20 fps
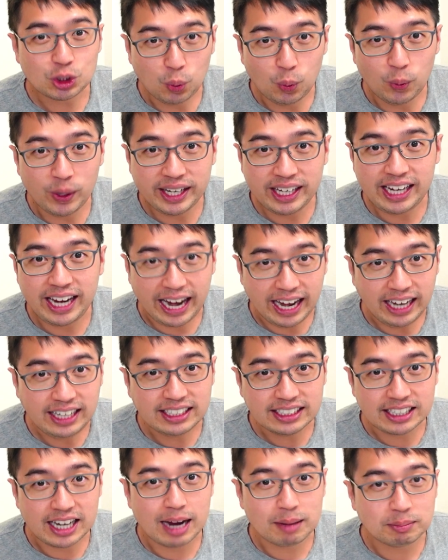
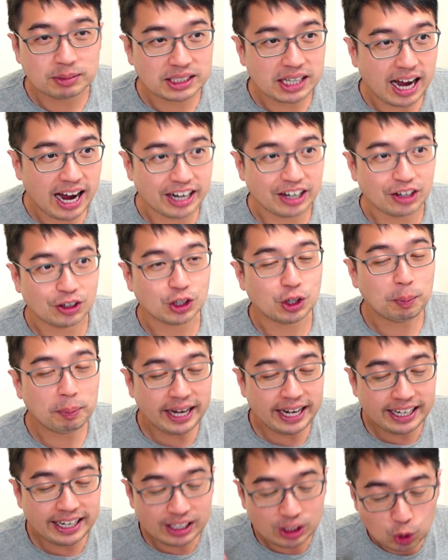28 times higher. You're
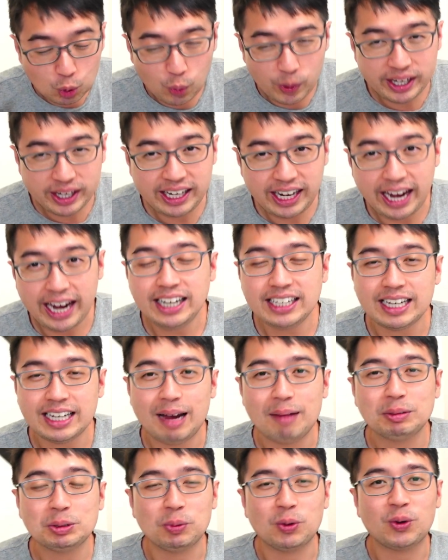paying 28
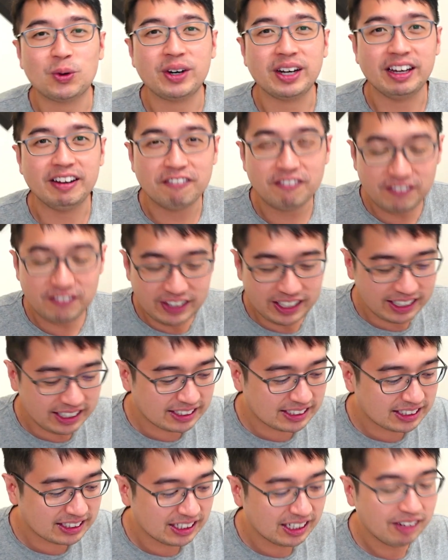times more in
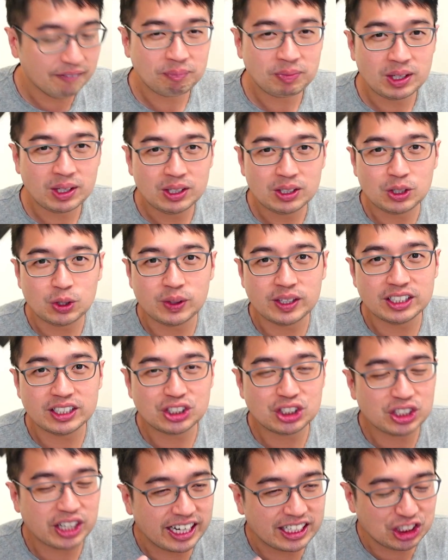fees to
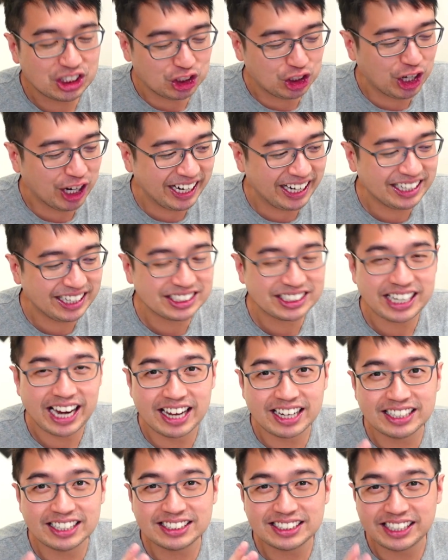this exchange,
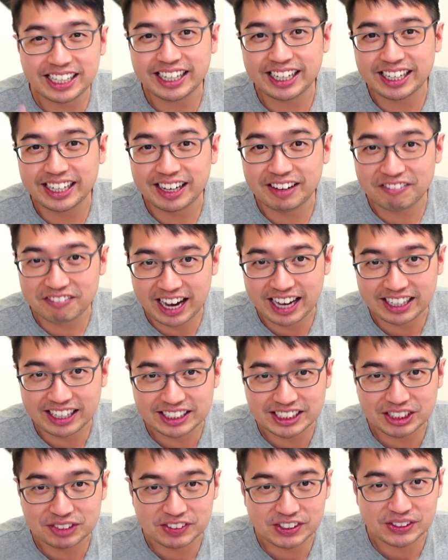and it's taking
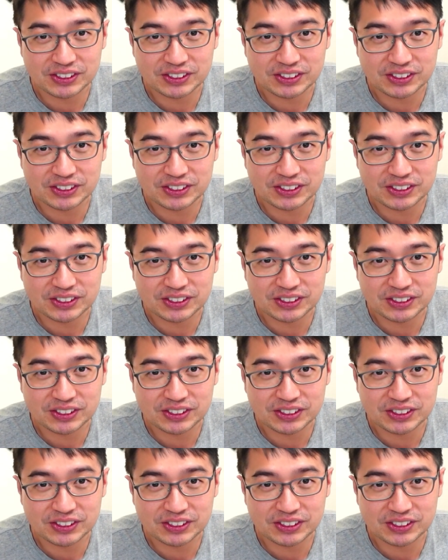advantage of